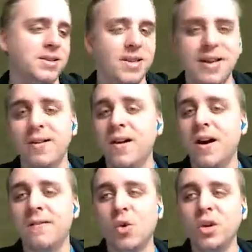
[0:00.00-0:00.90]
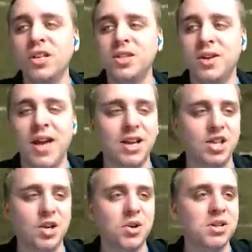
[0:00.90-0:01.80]
See, on 42
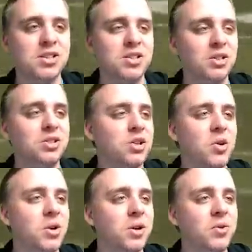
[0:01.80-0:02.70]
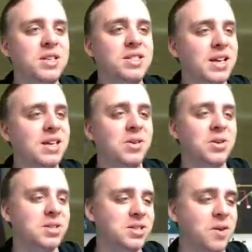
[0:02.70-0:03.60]
catching, you can still do ridiculous